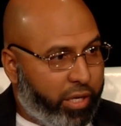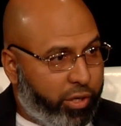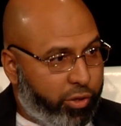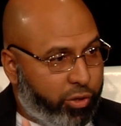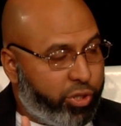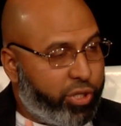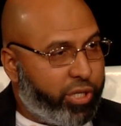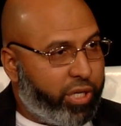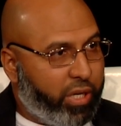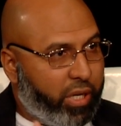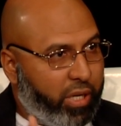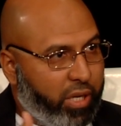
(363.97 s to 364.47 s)
or
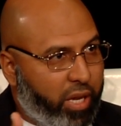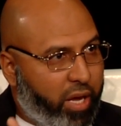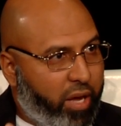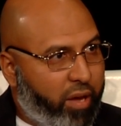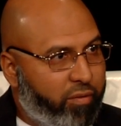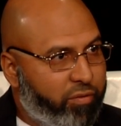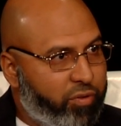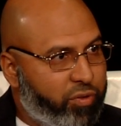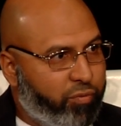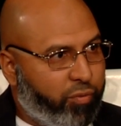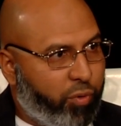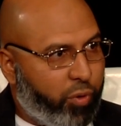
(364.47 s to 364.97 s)
she
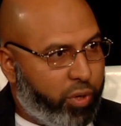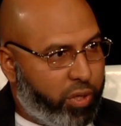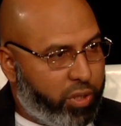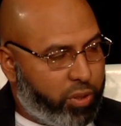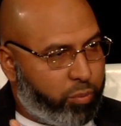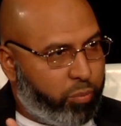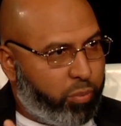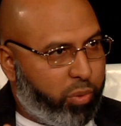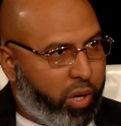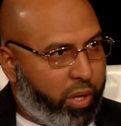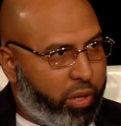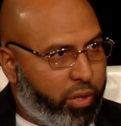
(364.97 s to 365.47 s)
loves for
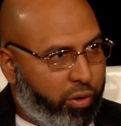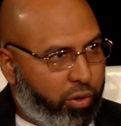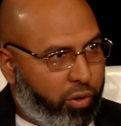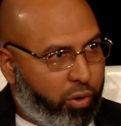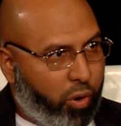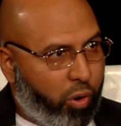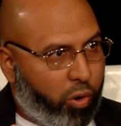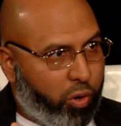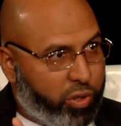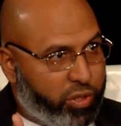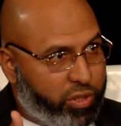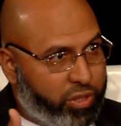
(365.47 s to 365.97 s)
his brother
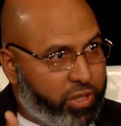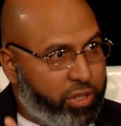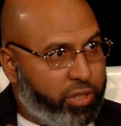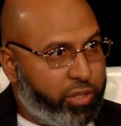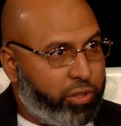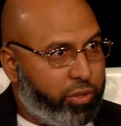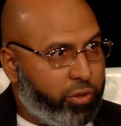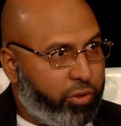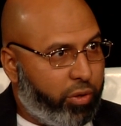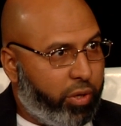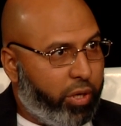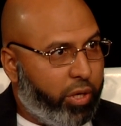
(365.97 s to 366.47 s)
or
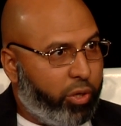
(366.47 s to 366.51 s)
sister